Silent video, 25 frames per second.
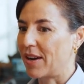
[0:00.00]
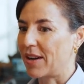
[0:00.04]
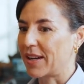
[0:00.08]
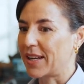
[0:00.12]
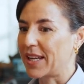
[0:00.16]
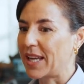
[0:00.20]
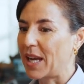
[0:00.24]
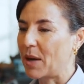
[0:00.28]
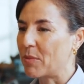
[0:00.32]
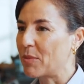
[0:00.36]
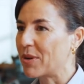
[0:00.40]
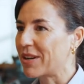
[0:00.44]

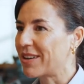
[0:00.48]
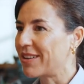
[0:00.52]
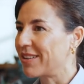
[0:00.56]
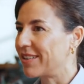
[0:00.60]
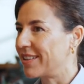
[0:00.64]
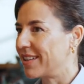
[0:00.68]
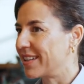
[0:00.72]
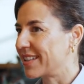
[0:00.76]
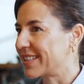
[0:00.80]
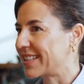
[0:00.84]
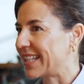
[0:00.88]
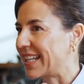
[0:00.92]

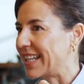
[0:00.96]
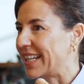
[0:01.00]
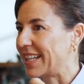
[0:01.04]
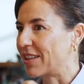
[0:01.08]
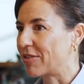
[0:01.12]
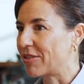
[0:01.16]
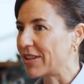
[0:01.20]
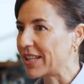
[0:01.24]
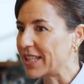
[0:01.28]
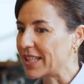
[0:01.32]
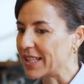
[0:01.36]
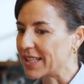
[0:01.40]
chemicals and
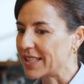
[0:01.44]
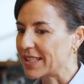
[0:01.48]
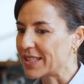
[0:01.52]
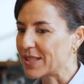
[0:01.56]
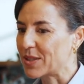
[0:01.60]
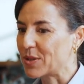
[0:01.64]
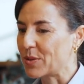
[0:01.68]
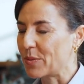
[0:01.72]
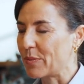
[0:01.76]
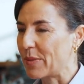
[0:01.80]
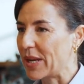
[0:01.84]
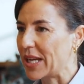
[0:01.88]

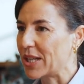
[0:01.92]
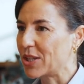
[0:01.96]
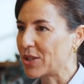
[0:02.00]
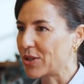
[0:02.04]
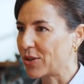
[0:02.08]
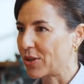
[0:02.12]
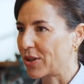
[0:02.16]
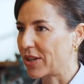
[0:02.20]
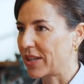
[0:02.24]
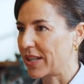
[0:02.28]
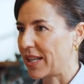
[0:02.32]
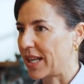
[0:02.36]
ingredients to make
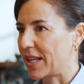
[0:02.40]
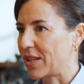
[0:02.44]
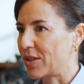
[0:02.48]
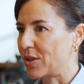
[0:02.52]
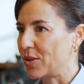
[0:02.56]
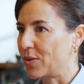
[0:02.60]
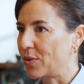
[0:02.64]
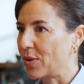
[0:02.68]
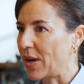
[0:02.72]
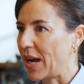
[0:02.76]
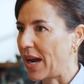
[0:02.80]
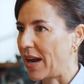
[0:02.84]
sure that
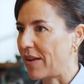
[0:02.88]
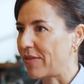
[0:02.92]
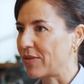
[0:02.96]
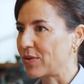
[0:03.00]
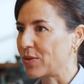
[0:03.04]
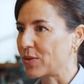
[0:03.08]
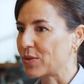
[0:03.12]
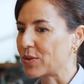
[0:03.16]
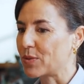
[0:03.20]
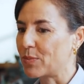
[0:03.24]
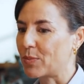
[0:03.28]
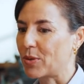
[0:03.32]
you have
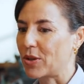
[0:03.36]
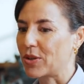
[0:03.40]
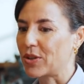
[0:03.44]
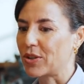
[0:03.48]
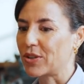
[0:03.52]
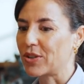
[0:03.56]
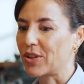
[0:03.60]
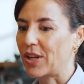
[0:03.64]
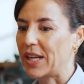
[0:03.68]
those product